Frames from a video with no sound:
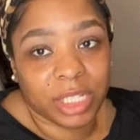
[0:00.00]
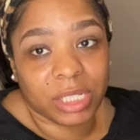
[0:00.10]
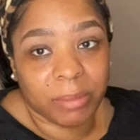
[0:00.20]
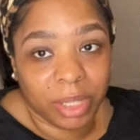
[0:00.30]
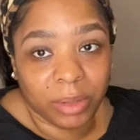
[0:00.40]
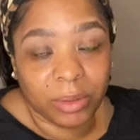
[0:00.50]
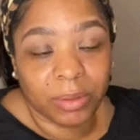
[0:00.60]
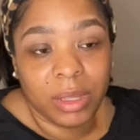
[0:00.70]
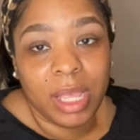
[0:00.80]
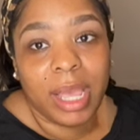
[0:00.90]
the meal.
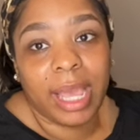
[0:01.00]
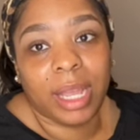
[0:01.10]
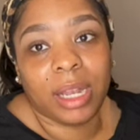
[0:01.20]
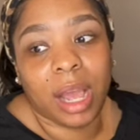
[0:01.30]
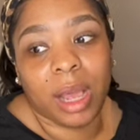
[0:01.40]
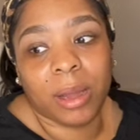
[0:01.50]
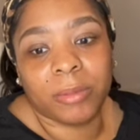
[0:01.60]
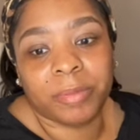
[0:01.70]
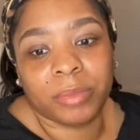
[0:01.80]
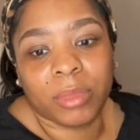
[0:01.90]
And
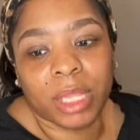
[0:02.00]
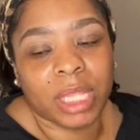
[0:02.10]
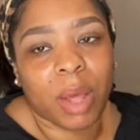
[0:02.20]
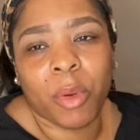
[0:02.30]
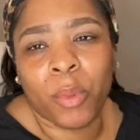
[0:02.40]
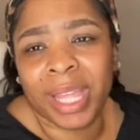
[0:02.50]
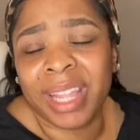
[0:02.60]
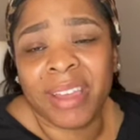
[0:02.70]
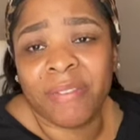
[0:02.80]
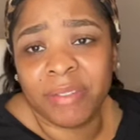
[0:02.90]
then I would wait
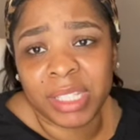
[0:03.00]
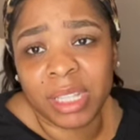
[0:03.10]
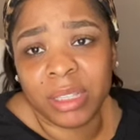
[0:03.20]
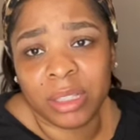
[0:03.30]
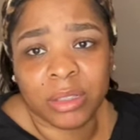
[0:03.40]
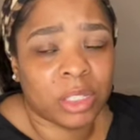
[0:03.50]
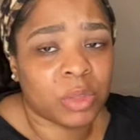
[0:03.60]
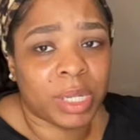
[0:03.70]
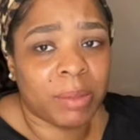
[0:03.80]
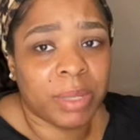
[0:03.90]
like 15 to
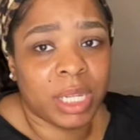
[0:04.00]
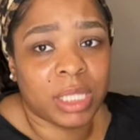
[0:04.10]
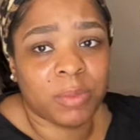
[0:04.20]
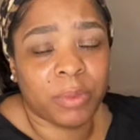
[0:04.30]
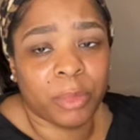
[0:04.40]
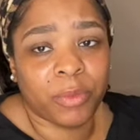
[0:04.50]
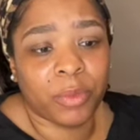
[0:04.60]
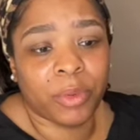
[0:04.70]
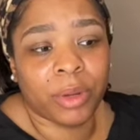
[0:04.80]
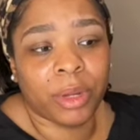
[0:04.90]
20 minutes
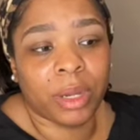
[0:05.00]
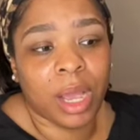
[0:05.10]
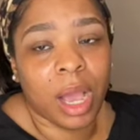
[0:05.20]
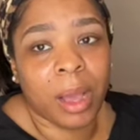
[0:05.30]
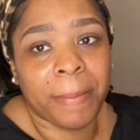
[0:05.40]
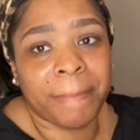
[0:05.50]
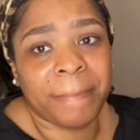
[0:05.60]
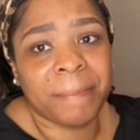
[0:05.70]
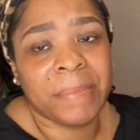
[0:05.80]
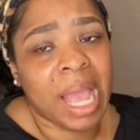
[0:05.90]
before
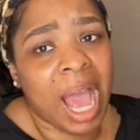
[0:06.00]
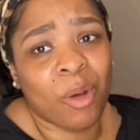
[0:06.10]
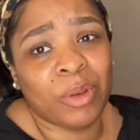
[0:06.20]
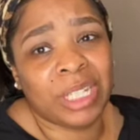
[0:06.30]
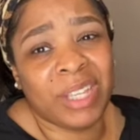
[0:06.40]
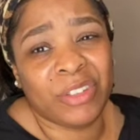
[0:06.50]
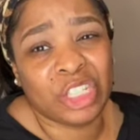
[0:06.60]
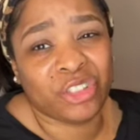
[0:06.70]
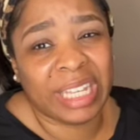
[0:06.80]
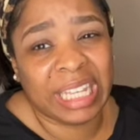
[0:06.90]
I would even
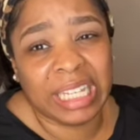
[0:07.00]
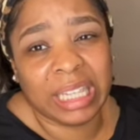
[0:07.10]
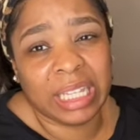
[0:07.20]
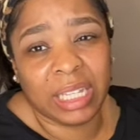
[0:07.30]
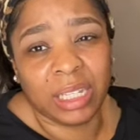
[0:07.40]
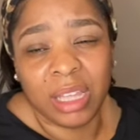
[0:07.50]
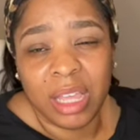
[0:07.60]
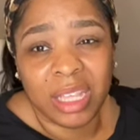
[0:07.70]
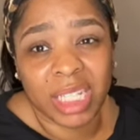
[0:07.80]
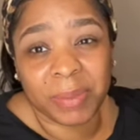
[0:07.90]
drink anything,
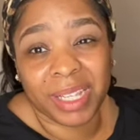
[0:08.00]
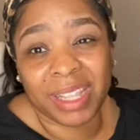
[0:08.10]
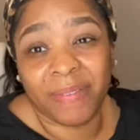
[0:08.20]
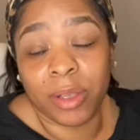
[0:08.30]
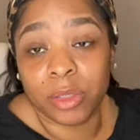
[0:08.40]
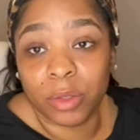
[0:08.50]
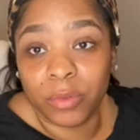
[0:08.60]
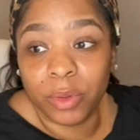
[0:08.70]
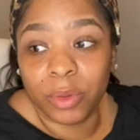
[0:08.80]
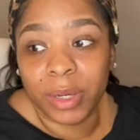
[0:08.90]
just because I felt so full.